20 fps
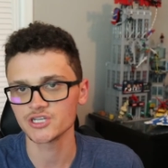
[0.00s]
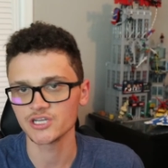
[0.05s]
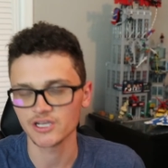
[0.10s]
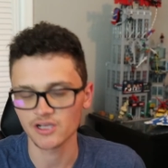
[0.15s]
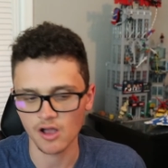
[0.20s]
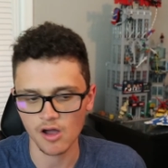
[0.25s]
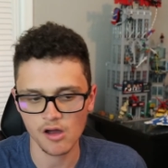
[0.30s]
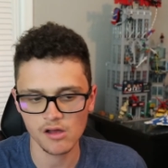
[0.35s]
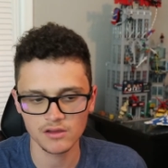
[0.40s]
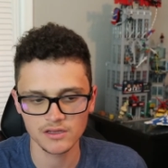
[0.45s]
it at
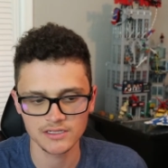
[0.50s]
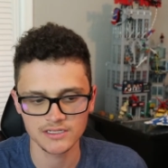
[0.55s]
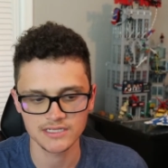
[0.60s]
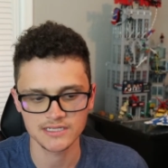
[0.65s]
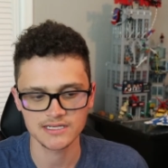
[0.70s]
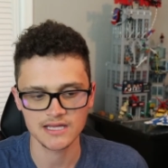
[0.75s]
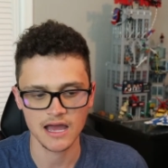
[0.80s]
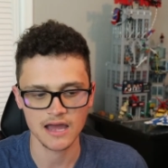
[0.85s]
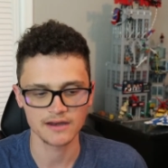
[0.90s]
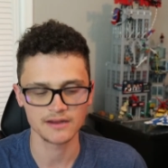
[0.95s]
all and
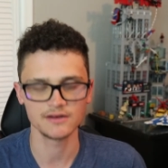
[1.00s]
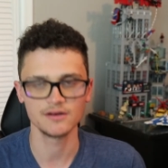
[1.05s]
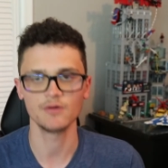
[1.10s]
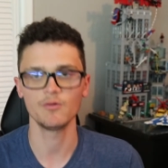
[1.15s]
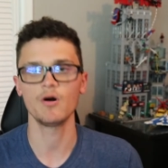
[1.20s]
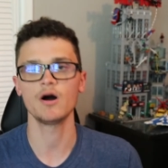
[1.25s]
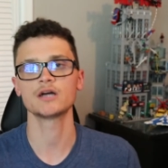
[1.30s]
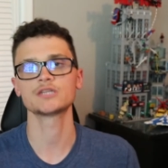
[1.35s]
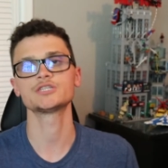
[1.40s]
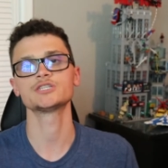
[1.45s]
decided to
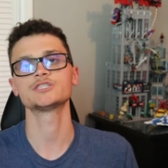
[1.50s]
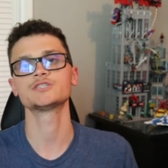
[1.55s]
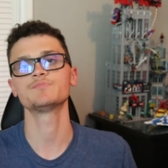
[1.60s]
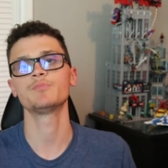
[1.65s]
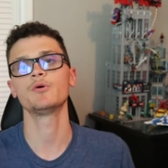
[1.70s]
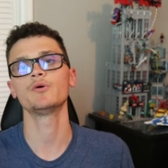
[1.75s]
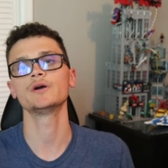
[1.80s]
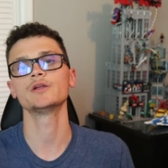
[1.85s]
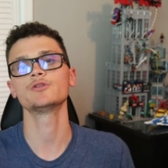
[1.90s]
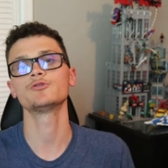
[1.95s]
watch a
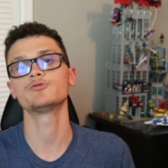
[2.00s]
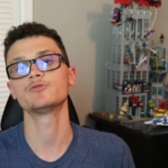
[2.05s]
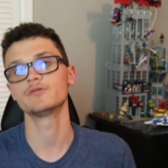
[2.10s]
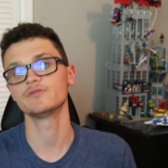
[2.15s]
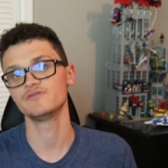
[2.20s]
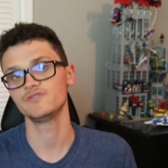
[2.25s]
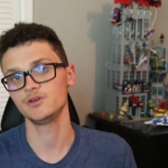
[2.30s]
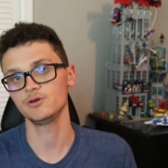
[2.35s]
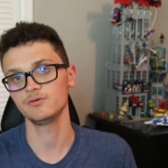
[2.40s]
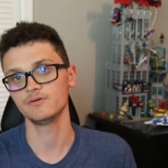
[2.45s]
spoiler
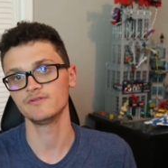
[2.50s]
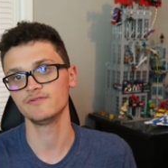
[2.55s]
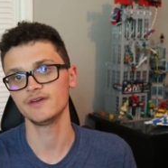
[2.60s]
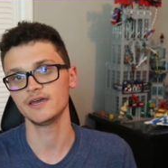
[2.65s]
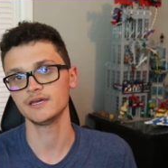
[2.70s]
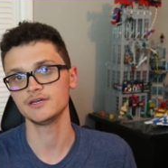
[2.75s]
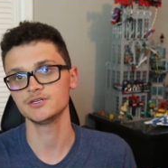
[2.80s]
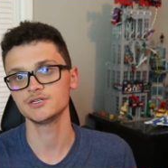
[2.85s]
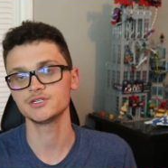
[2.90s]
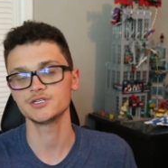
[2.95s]
review of
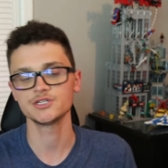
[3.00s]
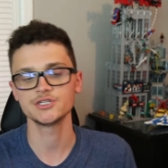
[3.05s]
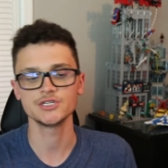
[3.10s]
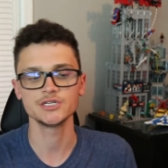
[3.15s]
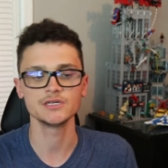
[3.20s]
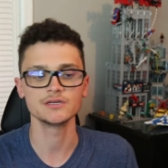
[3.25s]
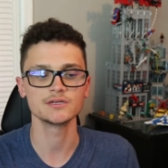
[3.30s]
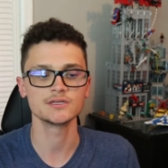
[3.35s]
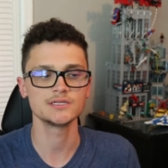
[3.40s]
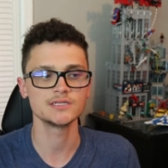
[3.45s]
Agents of
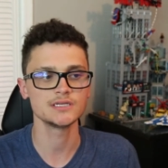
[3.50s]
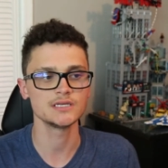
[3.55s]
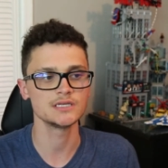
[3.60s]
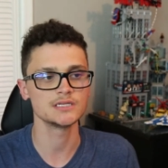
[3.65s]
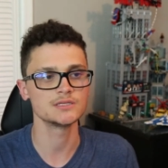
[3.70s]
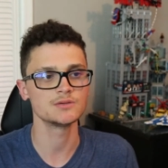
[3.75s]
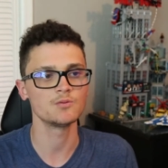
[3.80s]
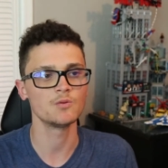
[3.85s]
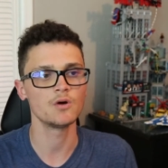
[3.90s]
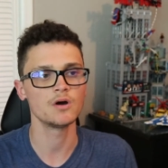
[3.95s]
S.H.I.E.L.D.
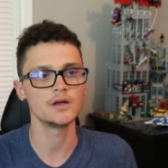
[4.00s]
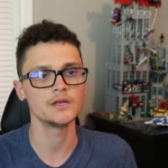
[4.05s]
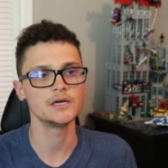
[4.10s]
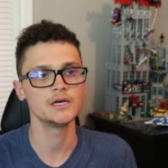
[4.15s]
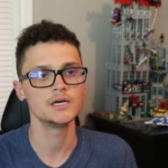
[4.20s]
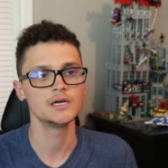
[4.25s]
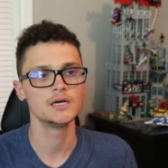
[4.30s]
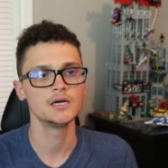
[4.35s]
Season 1,